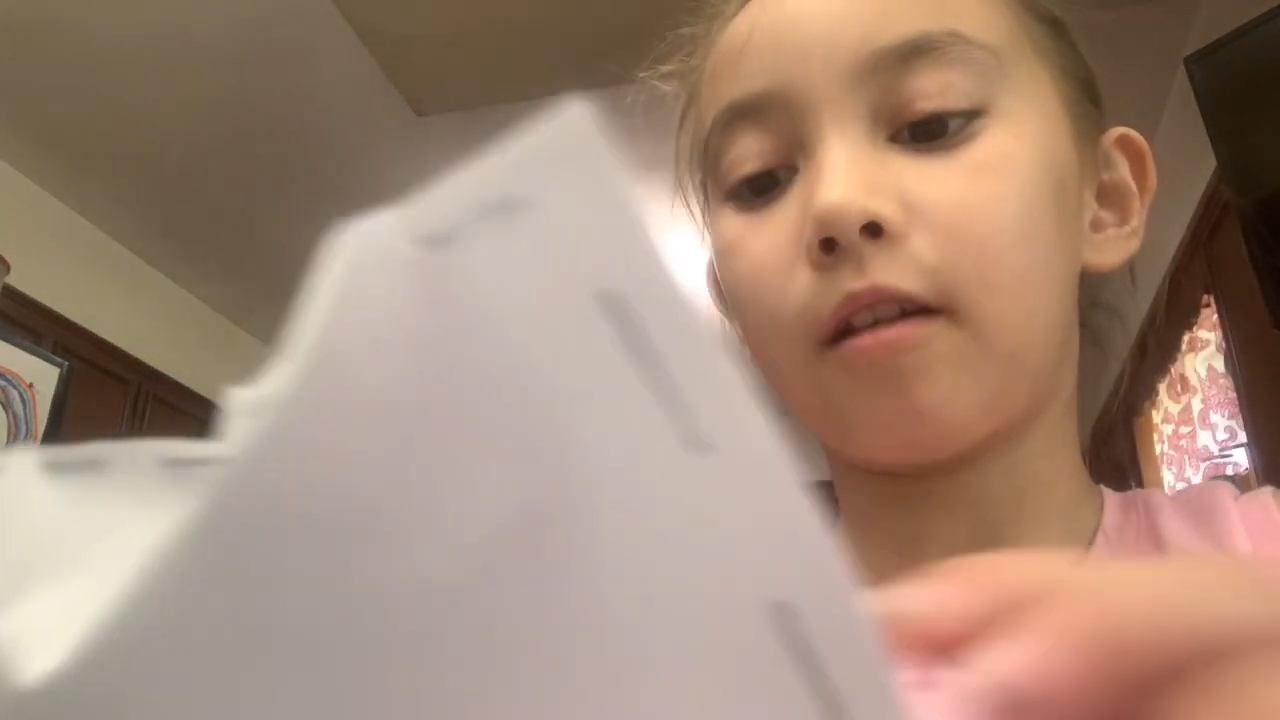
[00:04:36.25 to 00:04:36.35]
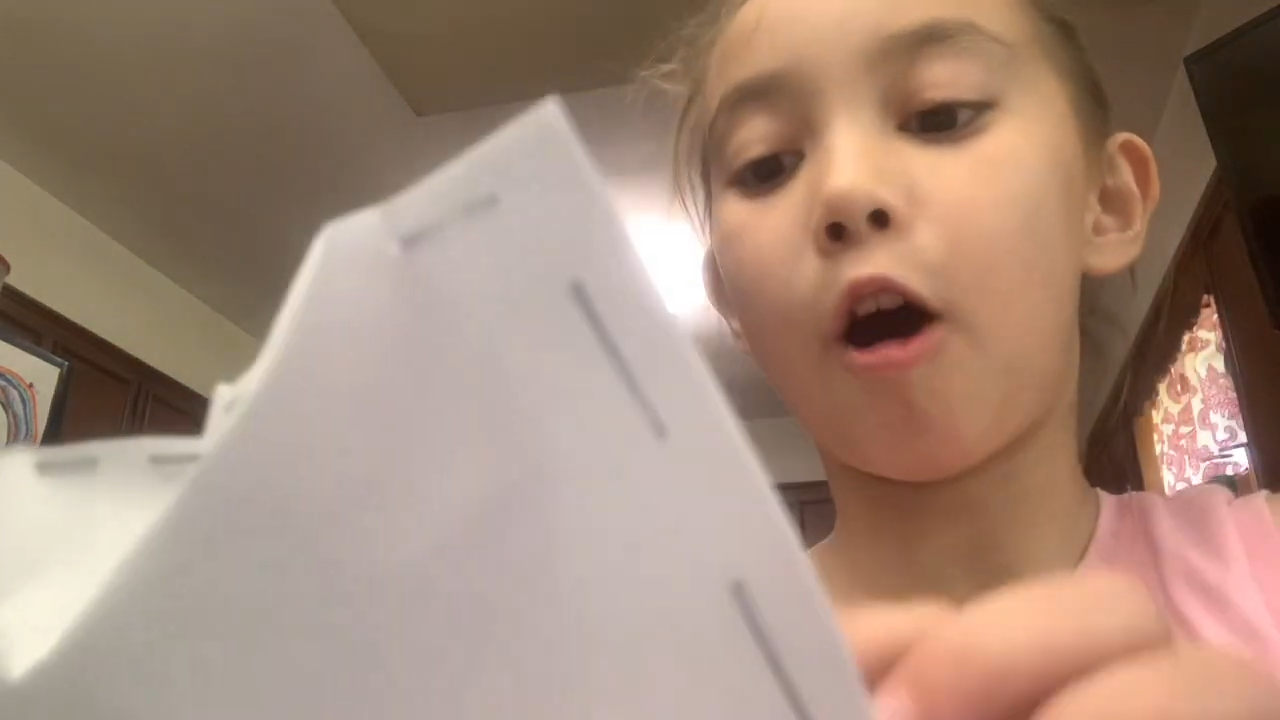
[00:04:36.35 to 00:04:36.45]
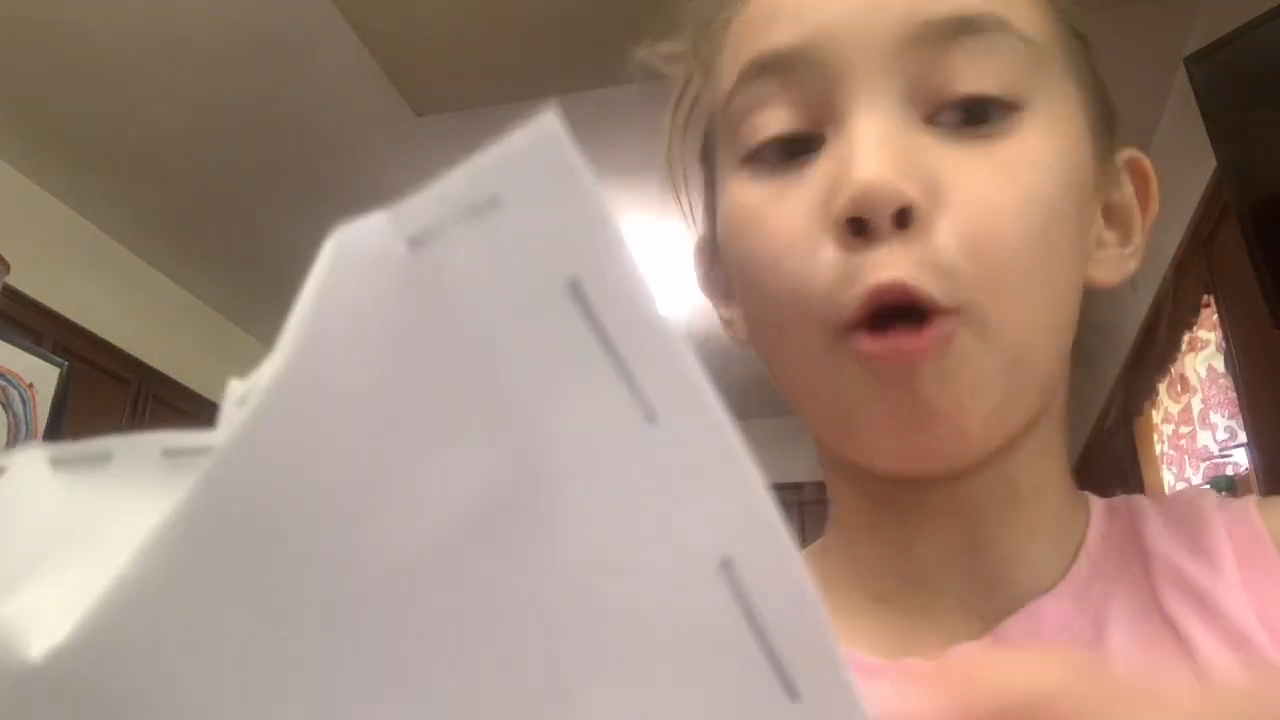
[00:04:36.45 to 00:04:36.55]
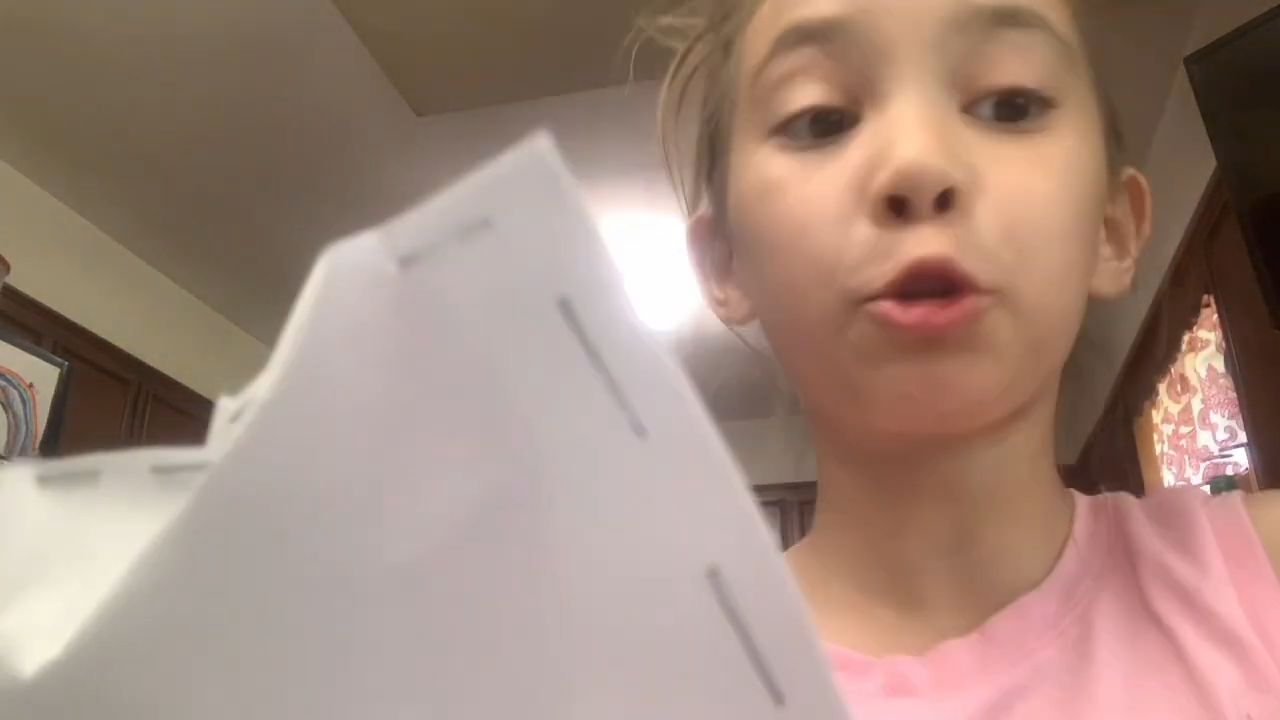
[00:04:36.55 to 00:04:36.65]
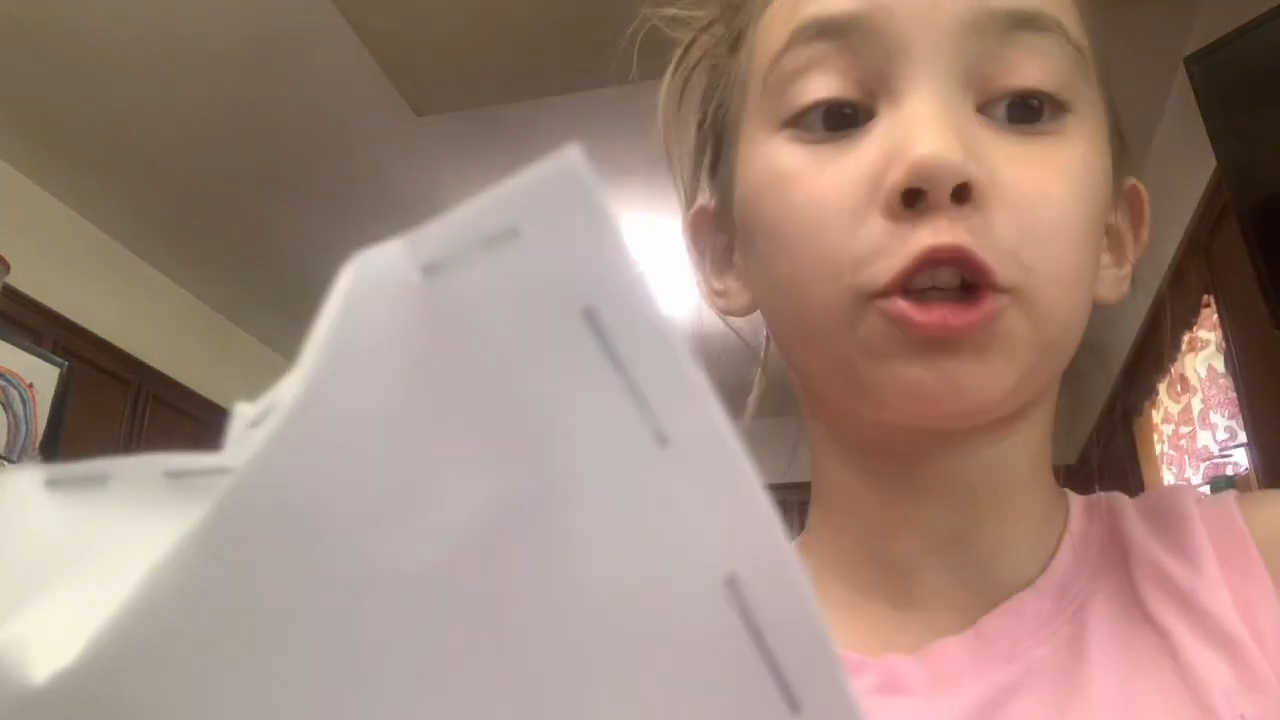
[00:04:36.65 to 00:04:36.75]

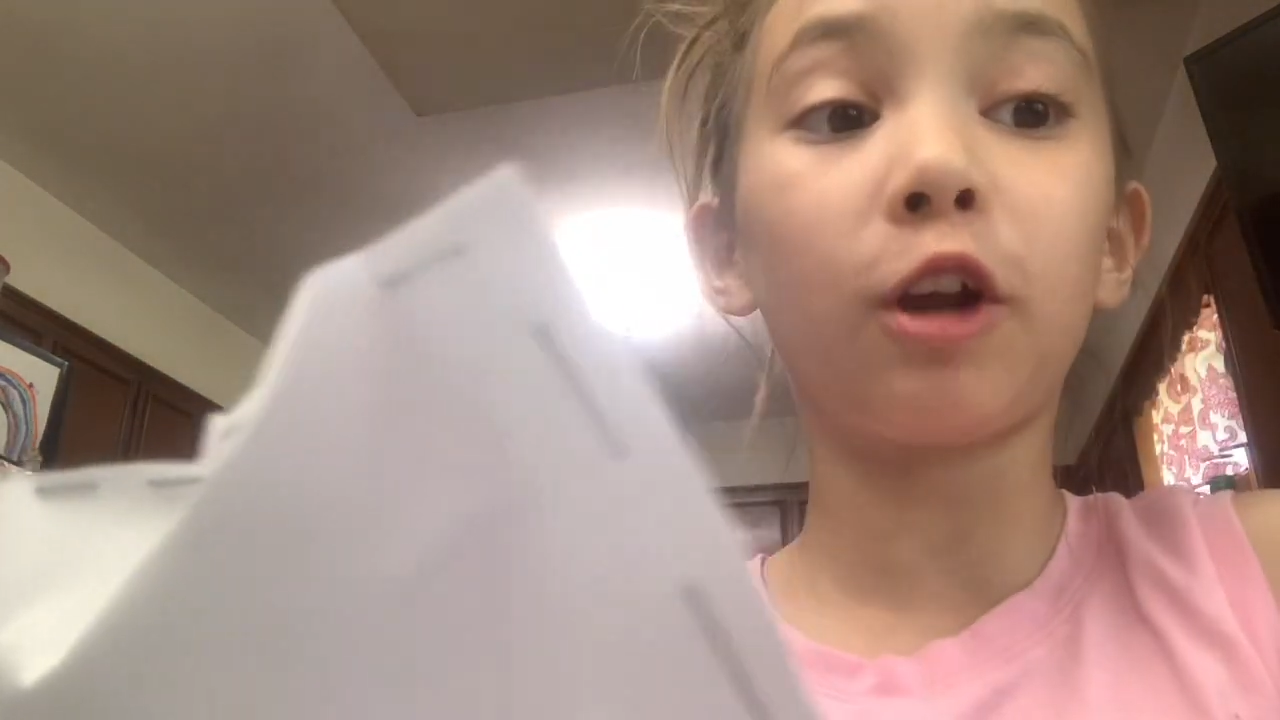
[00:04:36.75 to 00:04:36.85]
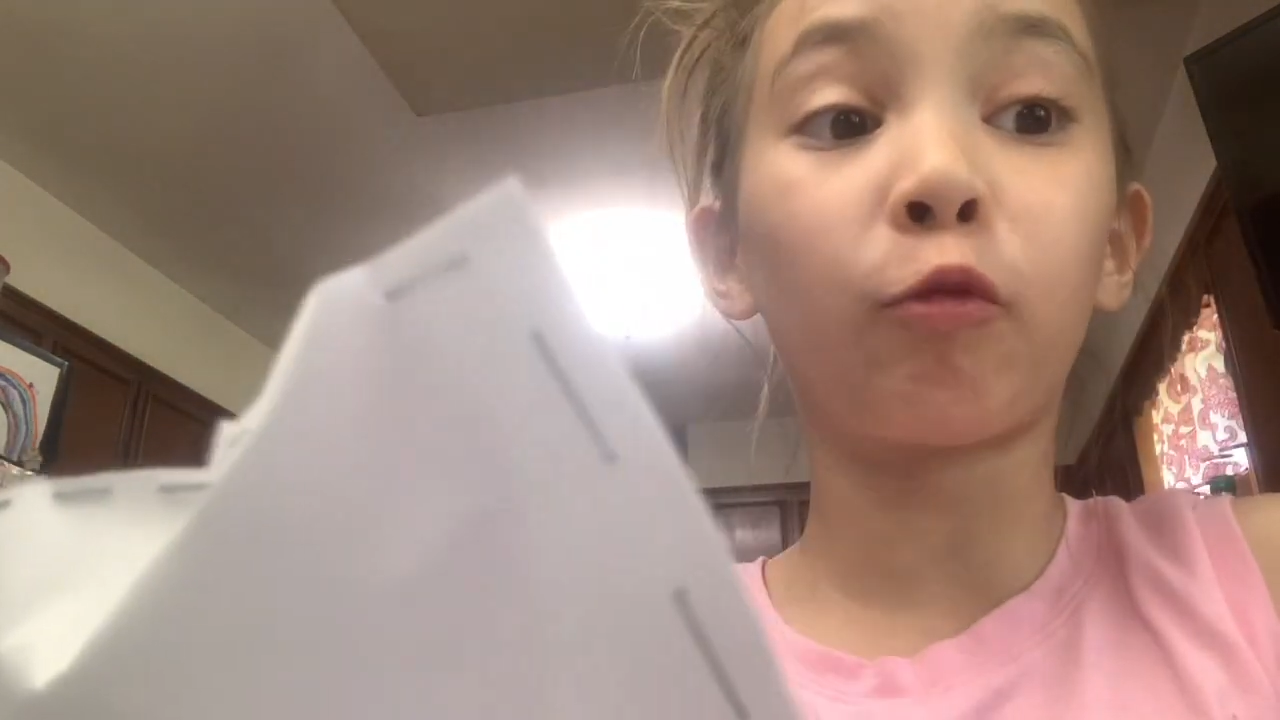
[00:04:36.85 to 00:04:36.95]
ultra